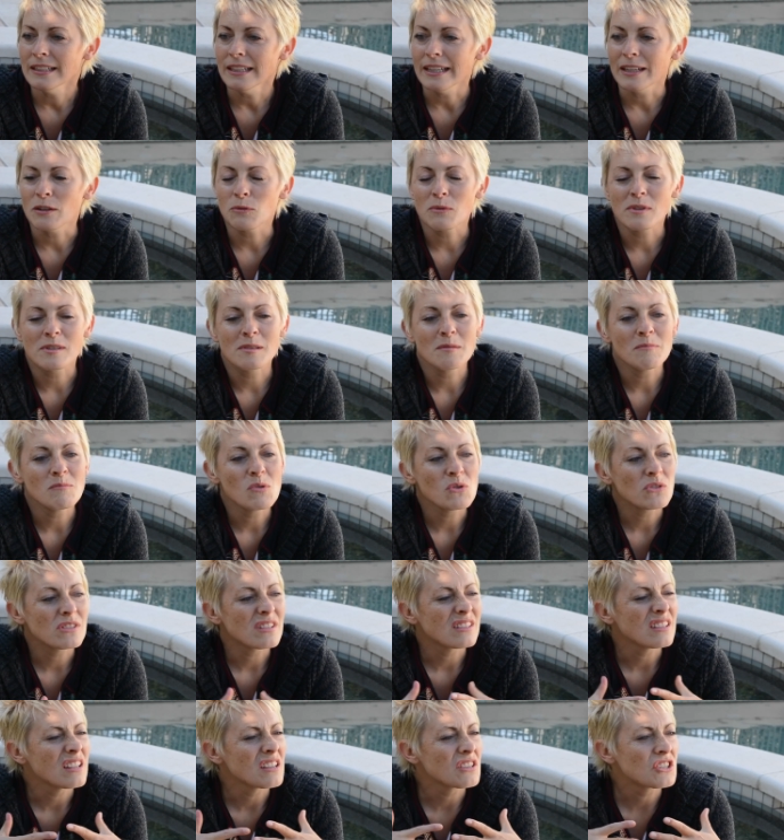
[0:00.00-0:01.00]
it was the
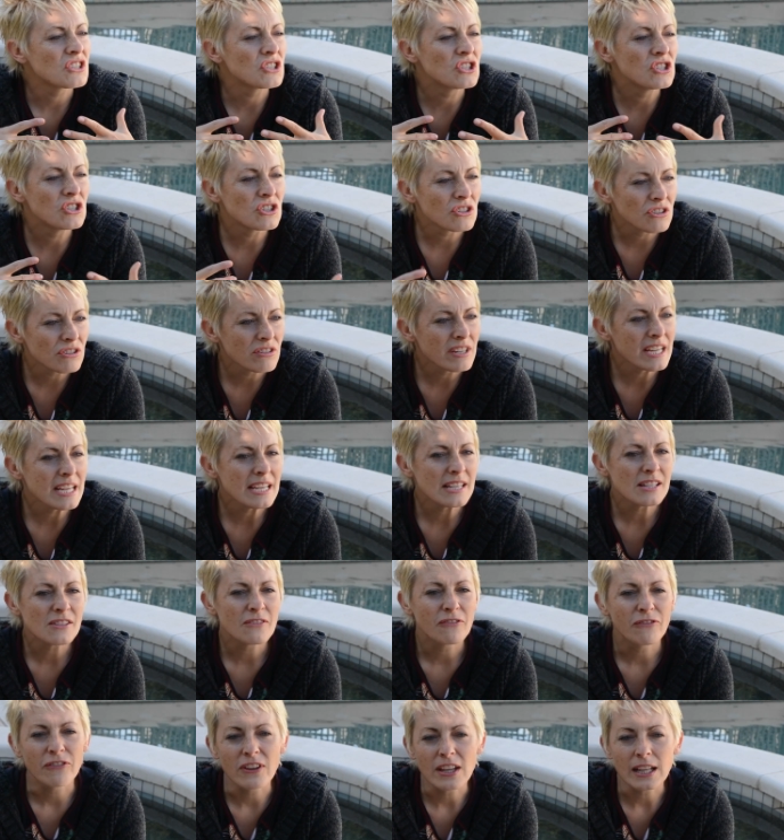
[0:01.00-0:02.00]
most
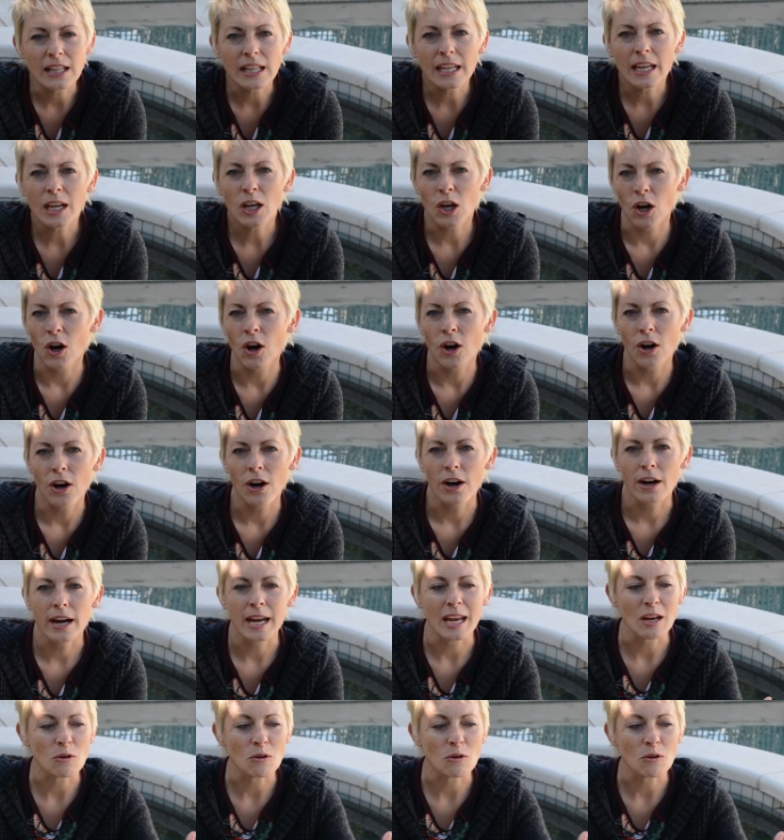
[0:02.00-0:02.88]
luxurious feeling car.